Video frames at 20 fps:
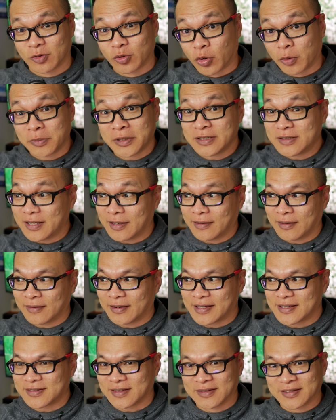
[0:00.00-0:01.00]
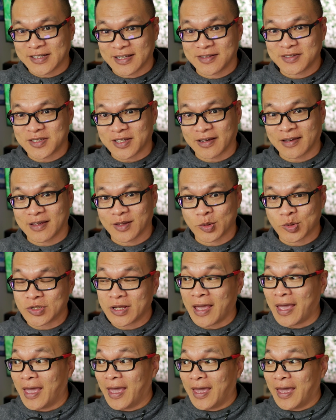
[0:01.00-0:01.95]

normally taking less than 10 seconds,